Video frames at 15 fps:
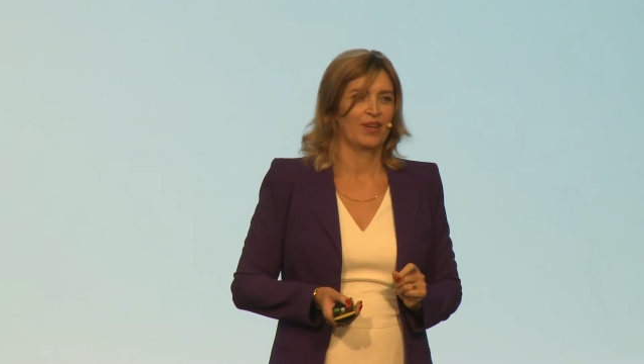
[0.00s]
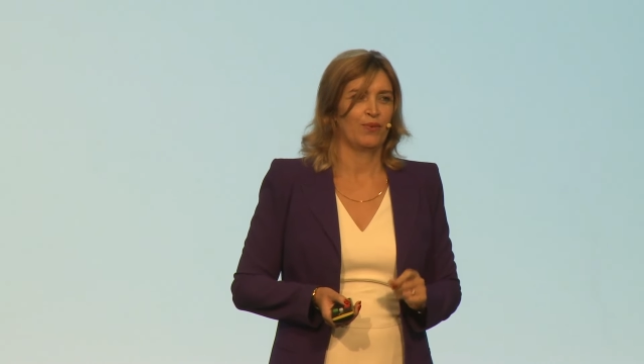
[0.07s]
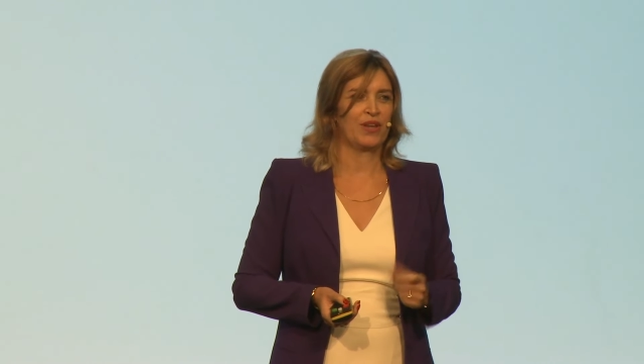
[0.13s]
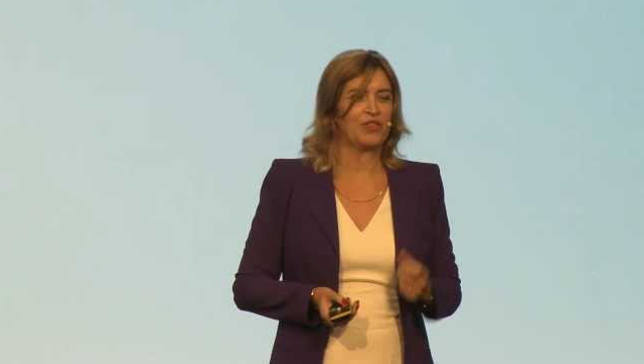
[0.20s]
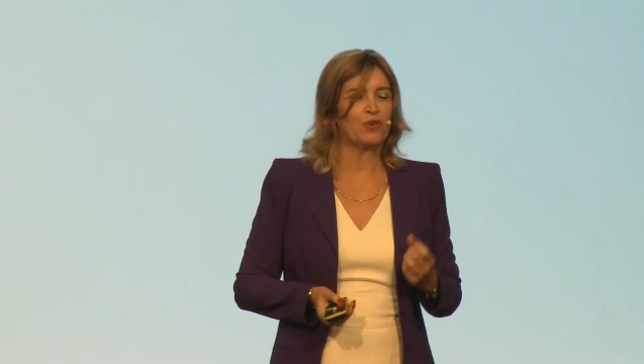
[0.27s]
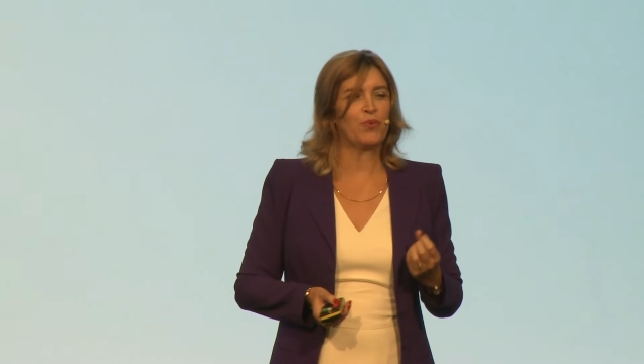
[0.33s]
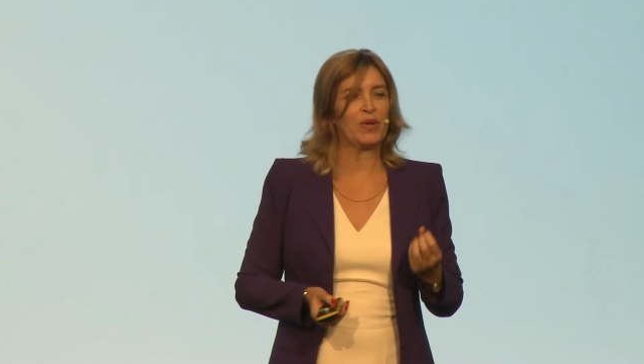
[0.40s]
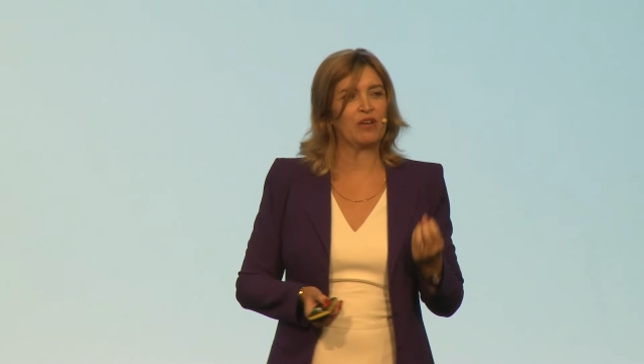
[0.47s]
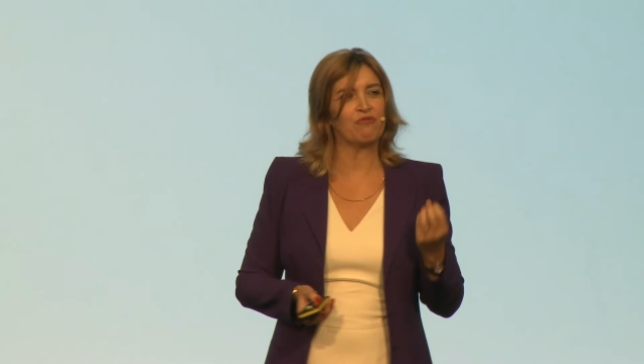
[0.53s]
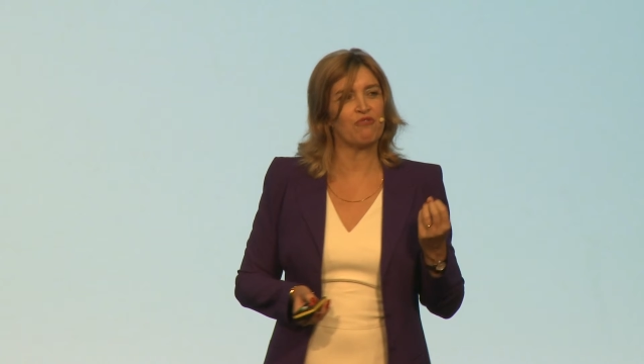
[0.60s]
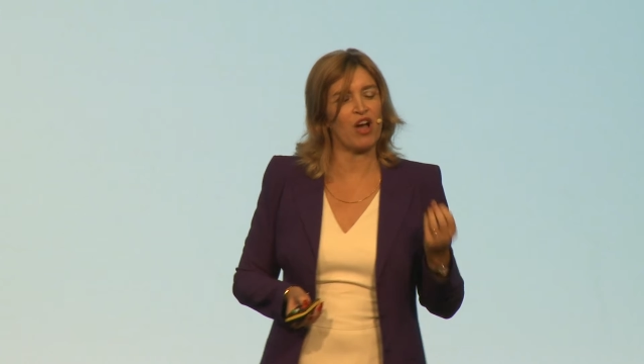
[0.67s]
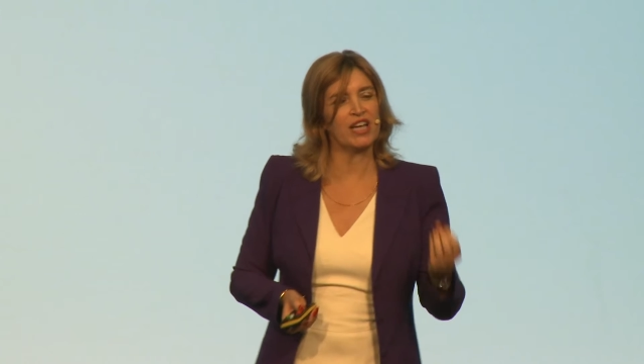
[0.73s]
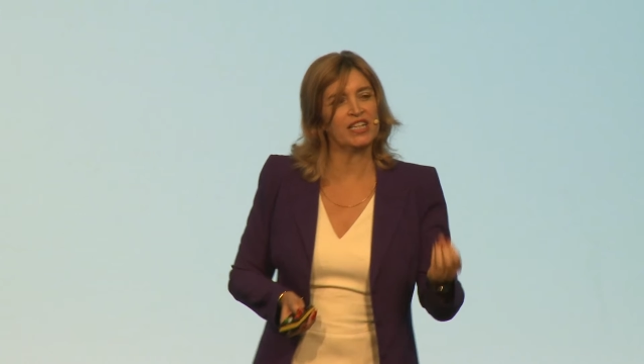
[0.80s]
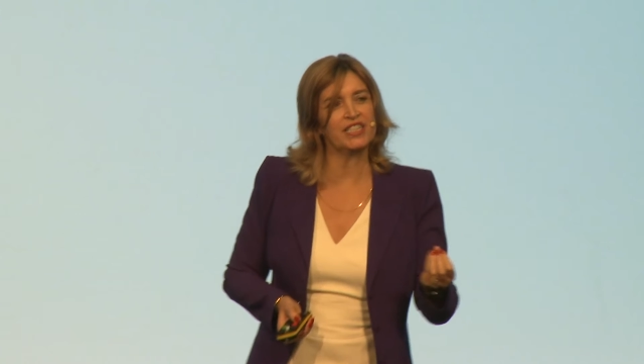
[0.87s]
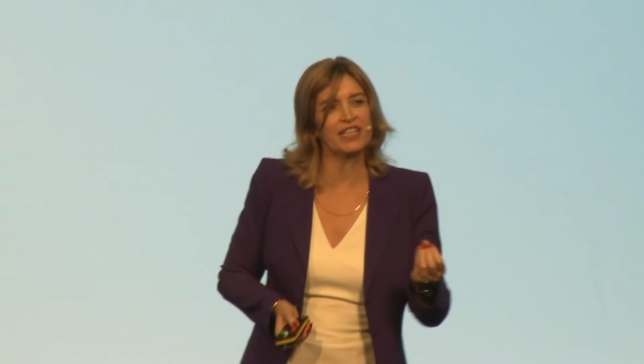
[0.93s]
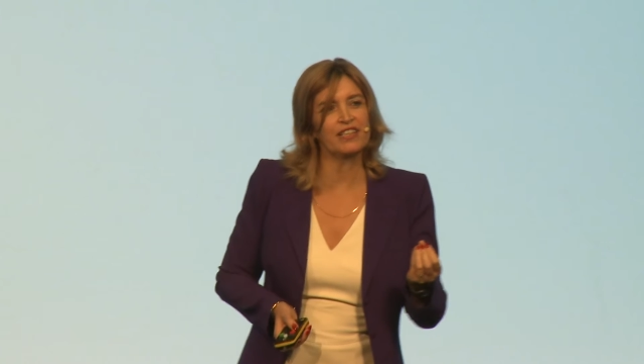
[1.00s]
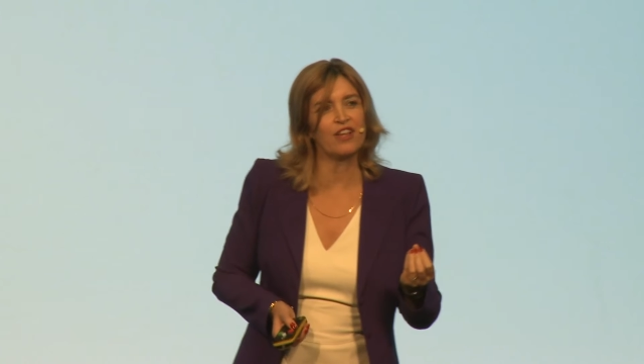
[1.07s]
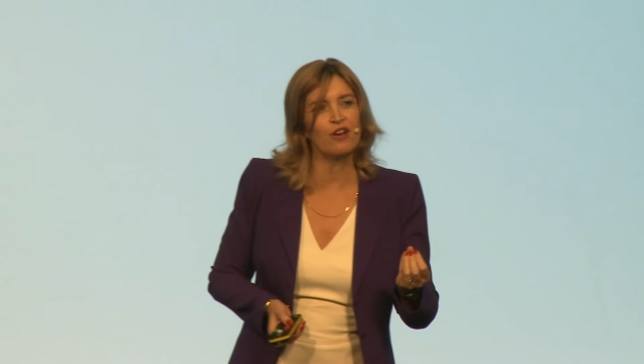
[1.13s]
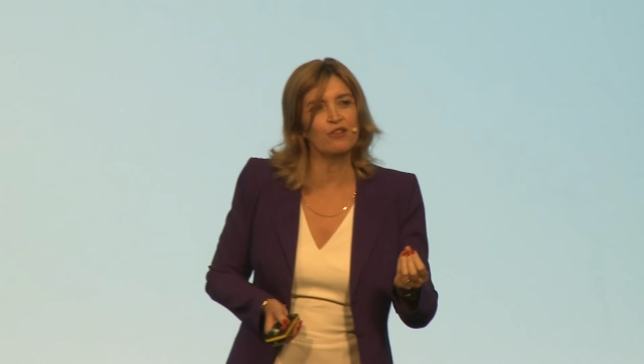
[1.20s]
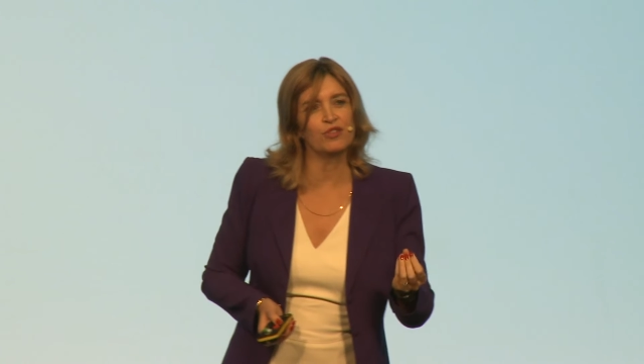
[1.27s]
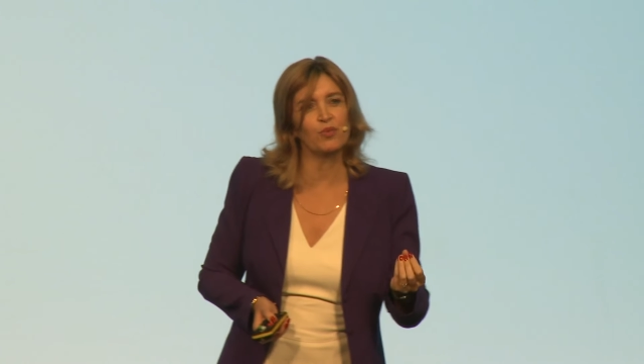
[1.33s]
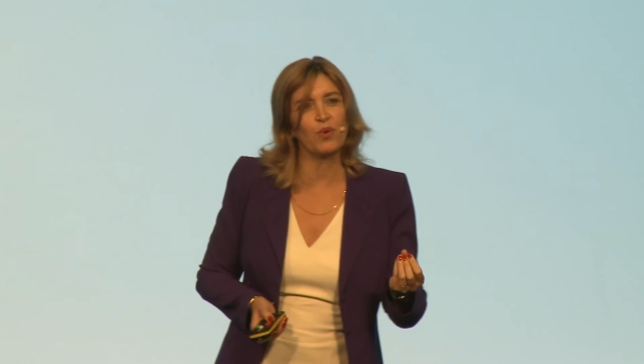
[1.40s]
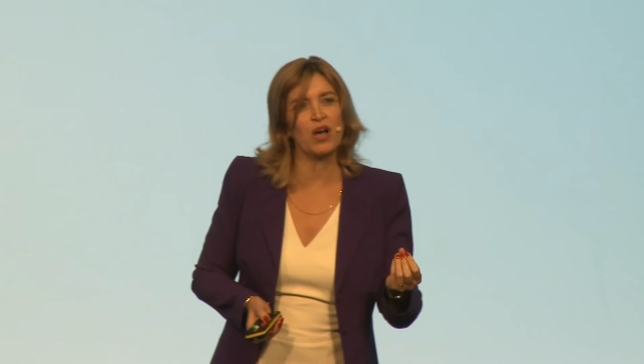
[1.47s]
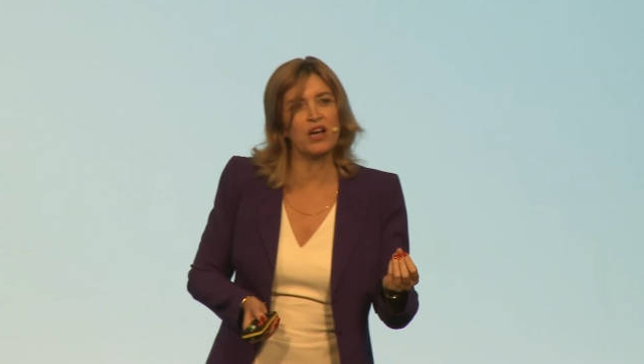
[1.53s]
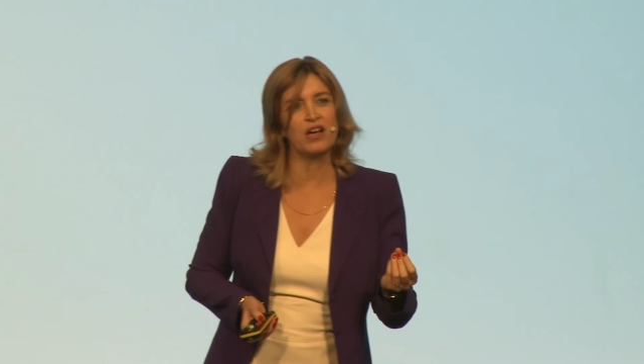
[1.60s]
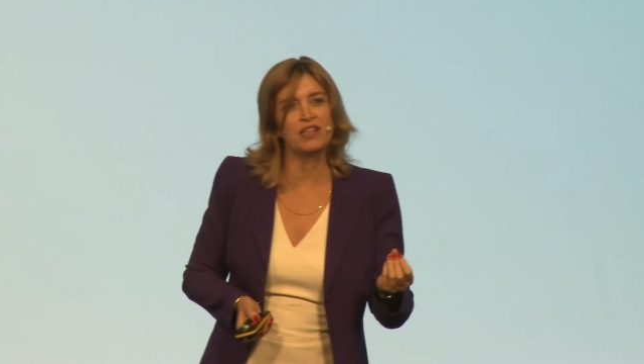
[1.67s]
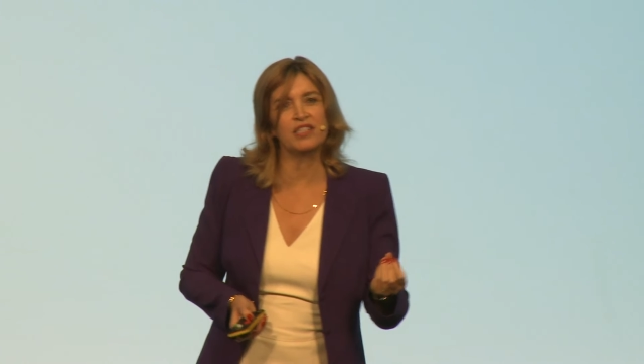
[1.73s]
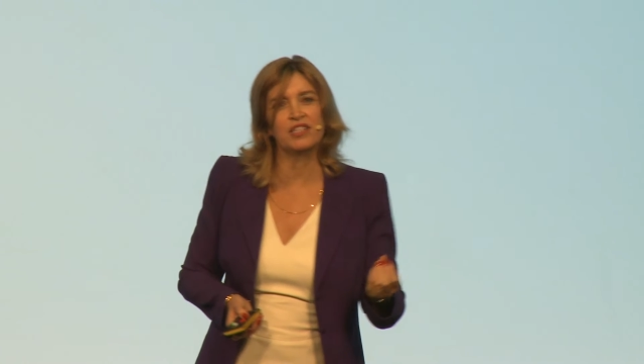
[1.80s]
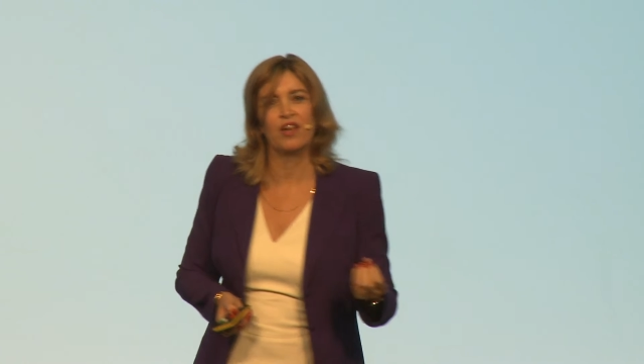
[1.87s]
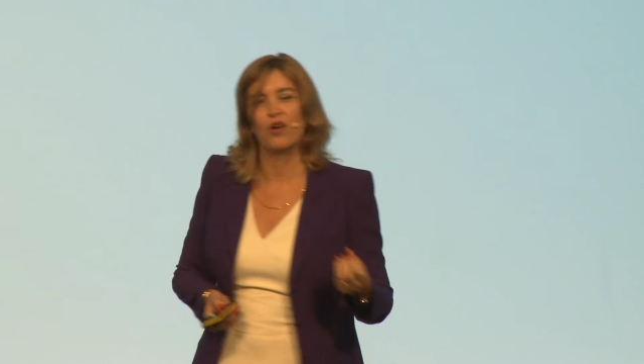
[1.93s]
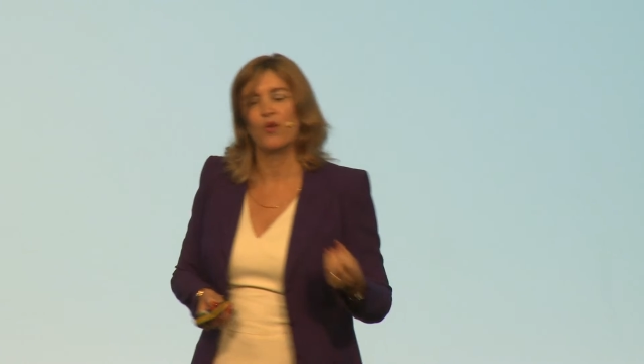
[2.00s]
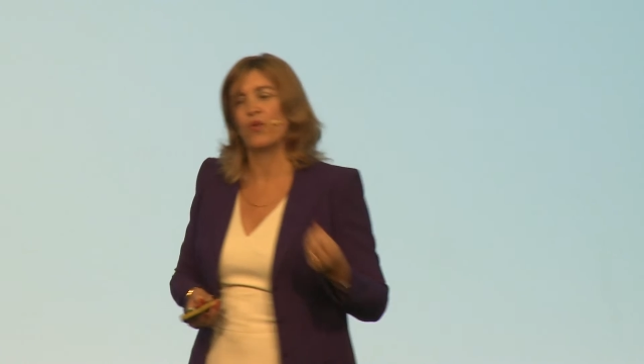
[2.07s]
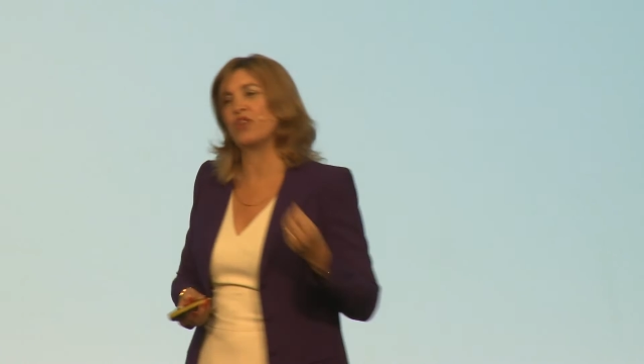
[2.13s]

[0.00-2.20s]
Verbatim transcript: whether we're writing those words,